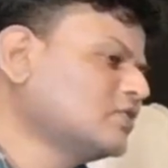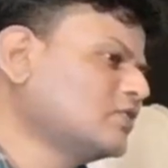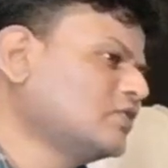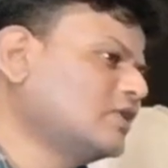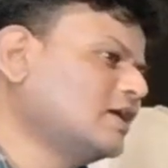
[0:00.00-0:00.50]

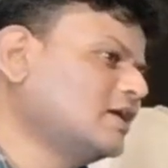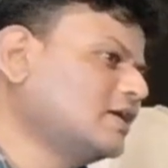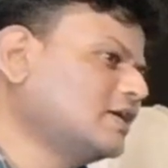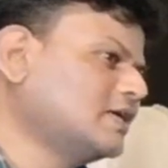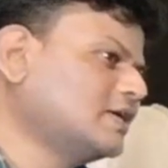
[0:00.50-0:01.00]
So
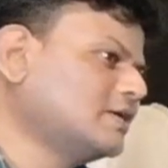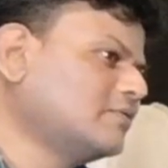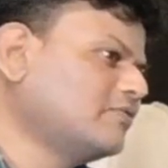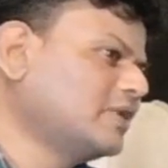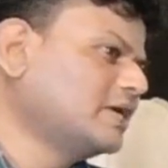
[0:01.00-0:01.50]

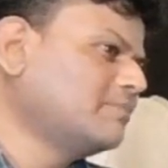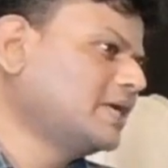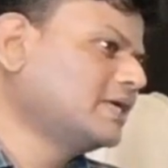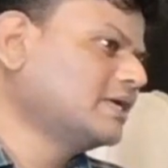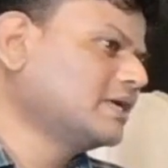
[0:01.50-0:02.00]

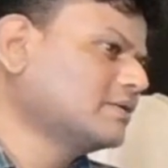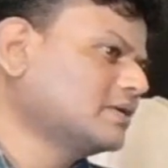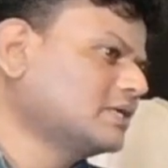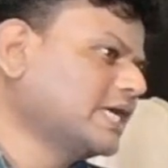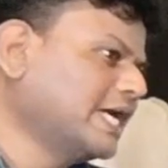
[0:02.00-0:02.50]
by
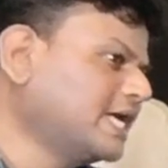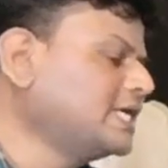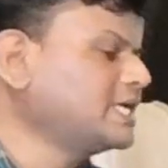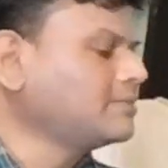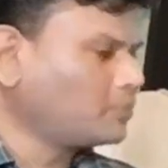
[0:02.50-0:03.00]

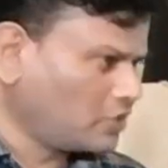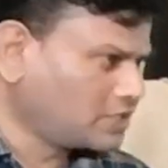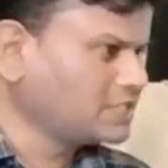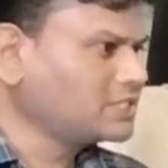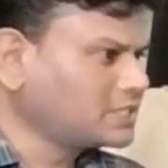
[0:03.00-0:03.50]
headhunting
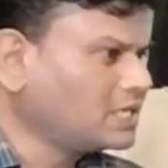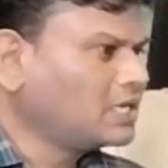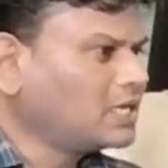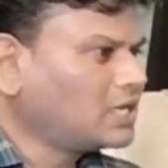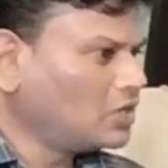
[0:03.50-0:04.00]
process,
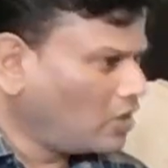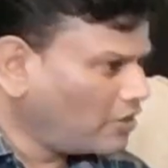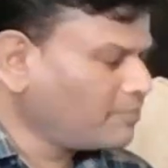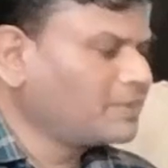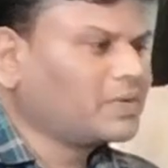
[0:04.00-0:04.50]
a
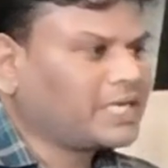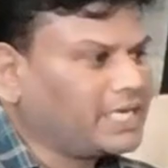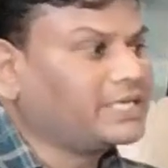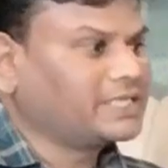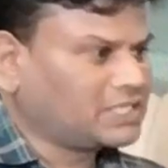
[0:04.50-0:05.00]
lot of people
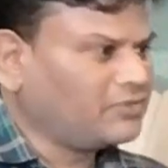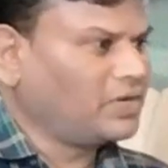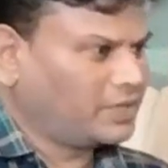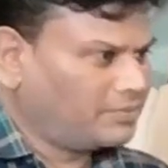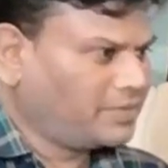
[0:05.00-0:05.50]
get
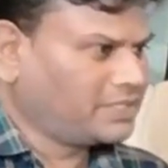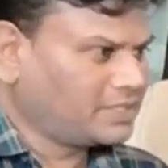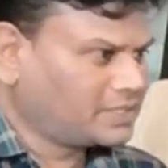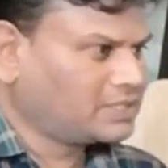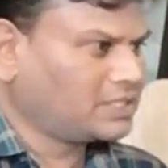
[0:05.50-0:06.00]
discovered by
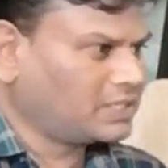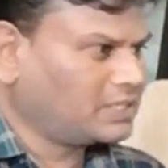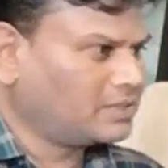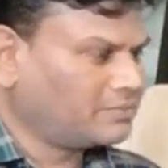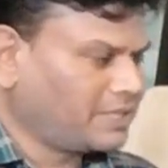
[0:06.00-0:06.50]
this
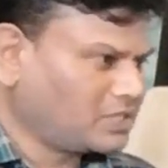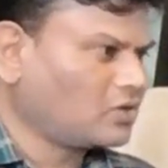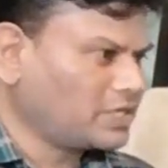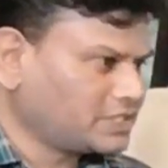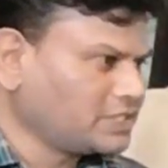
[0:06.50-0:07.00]

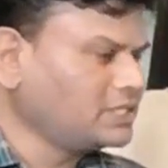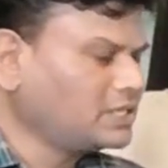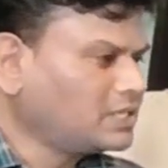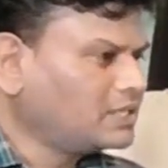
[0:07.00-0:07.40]
methodology.